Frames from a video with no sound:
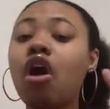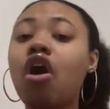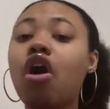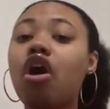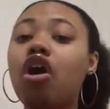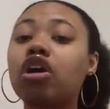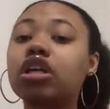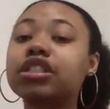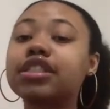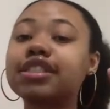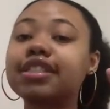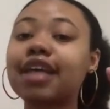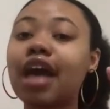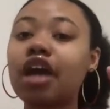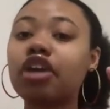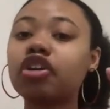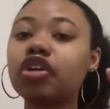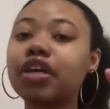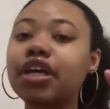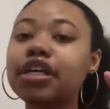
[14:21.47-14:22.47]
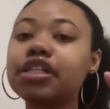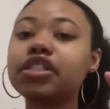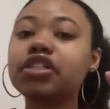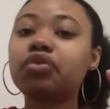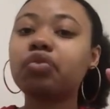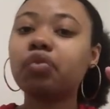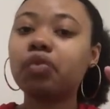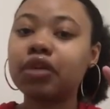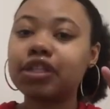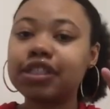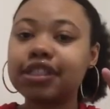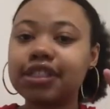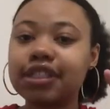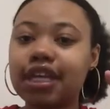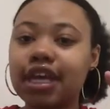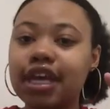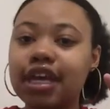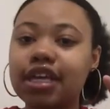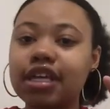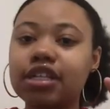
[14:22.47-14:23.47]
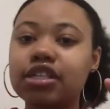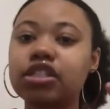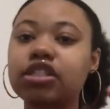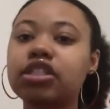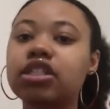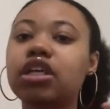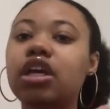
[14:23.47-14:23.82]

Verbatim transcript: on Saturdays and Wednesdays.